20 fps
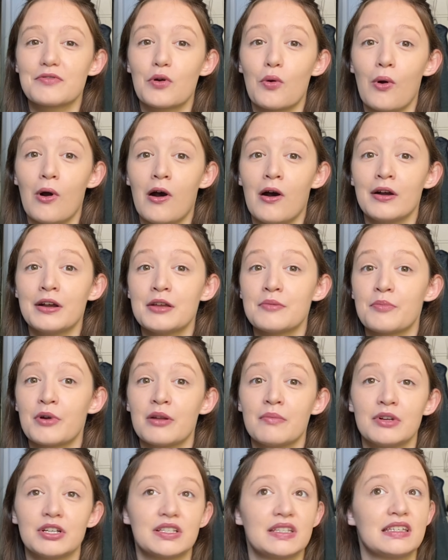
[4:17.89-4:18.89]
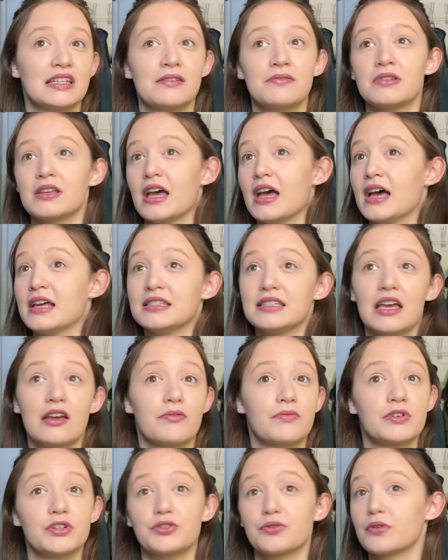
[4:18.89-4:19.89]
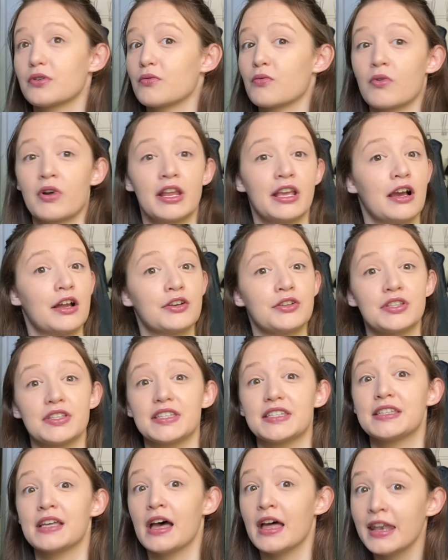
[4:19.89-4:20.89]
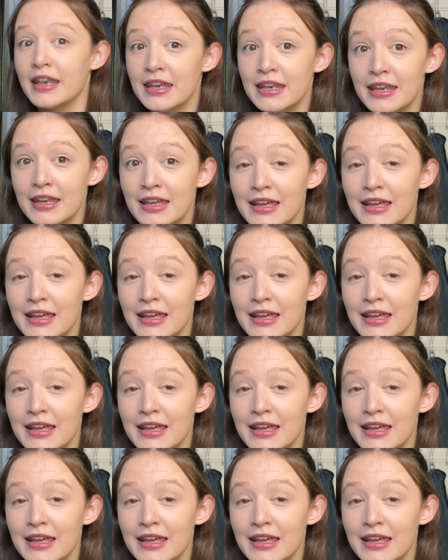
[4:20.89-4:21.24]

Kuang. It pretty much has every trigger warning under the sun.